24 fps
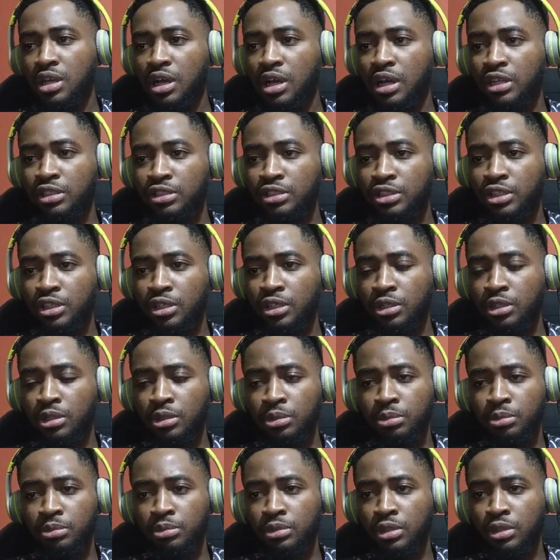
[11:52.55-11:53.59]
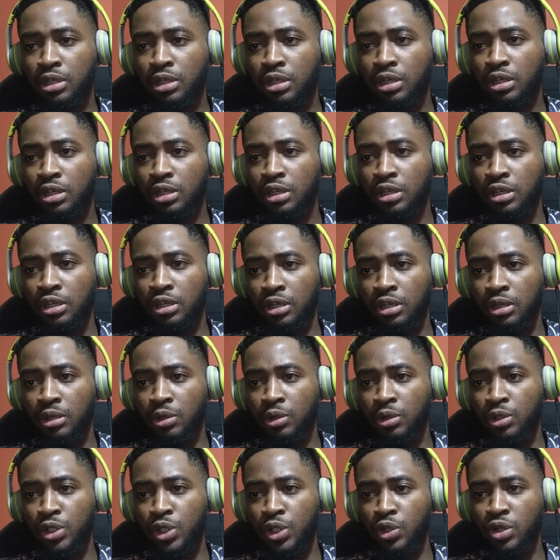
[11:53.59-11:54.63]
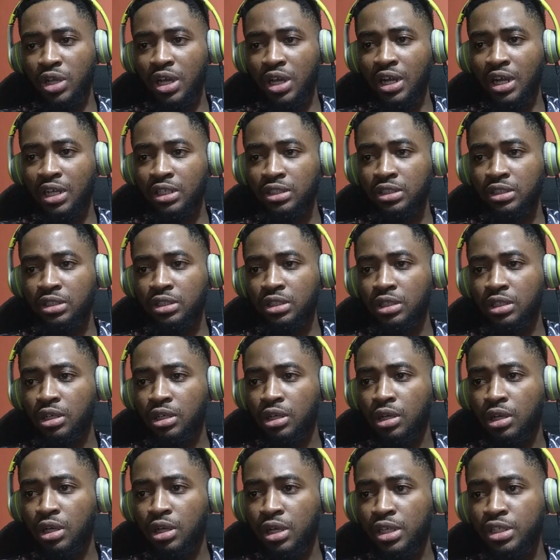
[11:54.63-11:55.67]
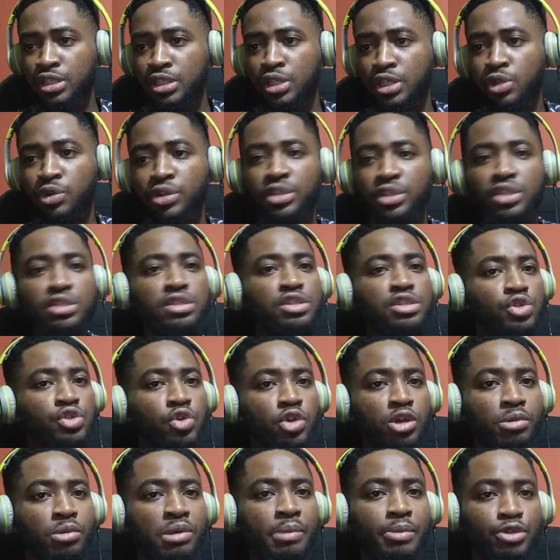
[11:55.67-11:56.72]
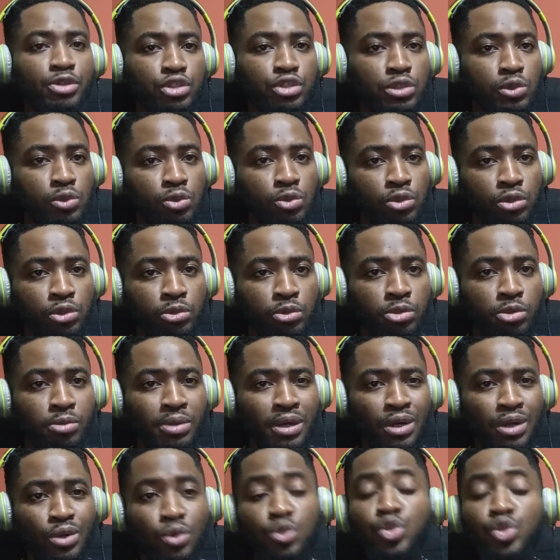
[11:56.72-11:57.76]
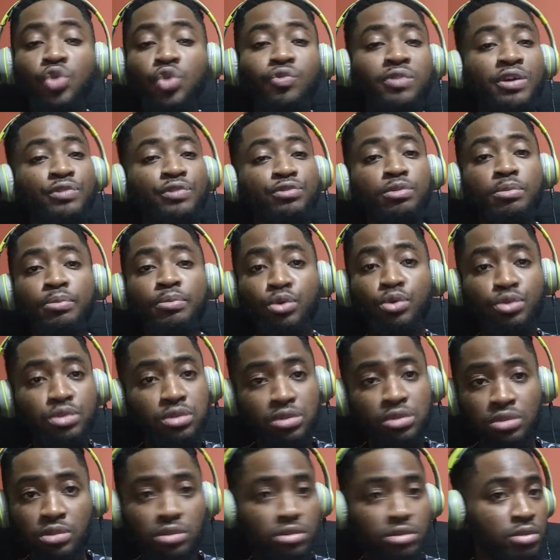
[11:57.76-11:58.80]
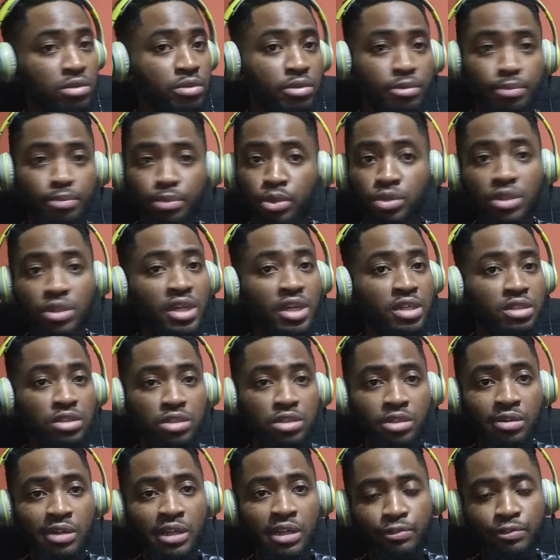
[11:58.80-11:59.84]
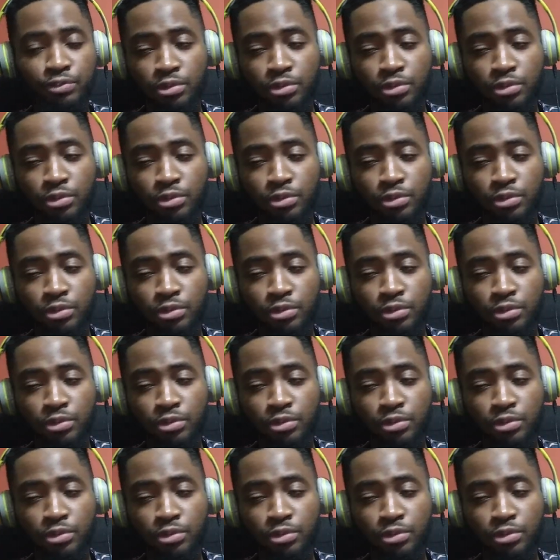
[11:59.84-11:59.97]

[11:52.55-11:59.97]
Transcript: And on the other hand, he already did a song about Patrice Lumumba, who suffered from both ends, right?